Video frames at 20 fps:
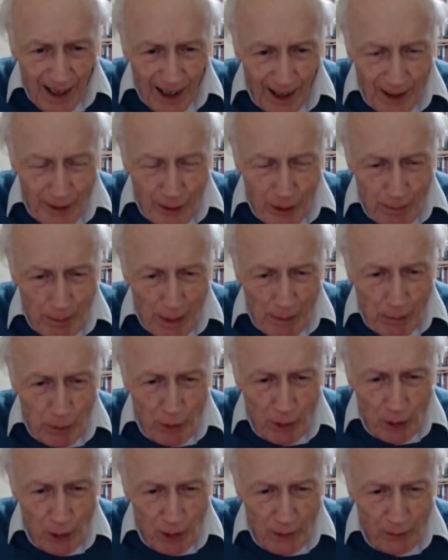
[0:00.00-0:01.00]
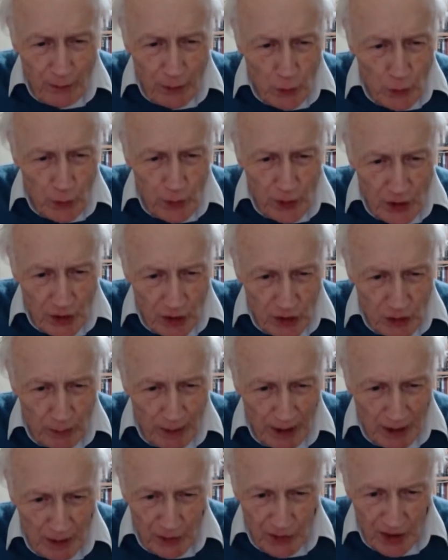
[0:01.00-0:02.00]
I remember a few things
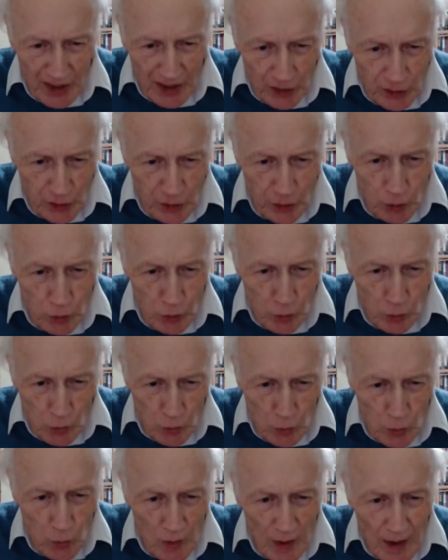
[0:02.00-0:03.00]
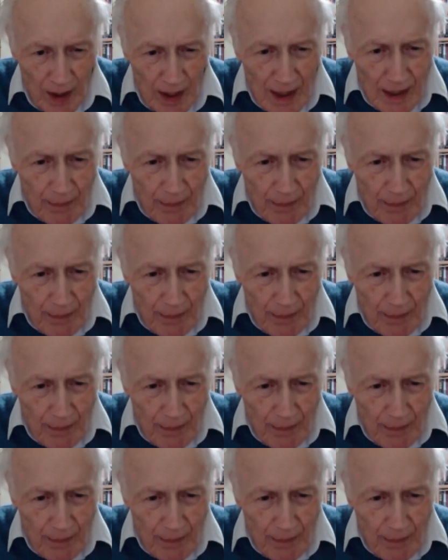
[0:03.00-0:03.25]
about that school.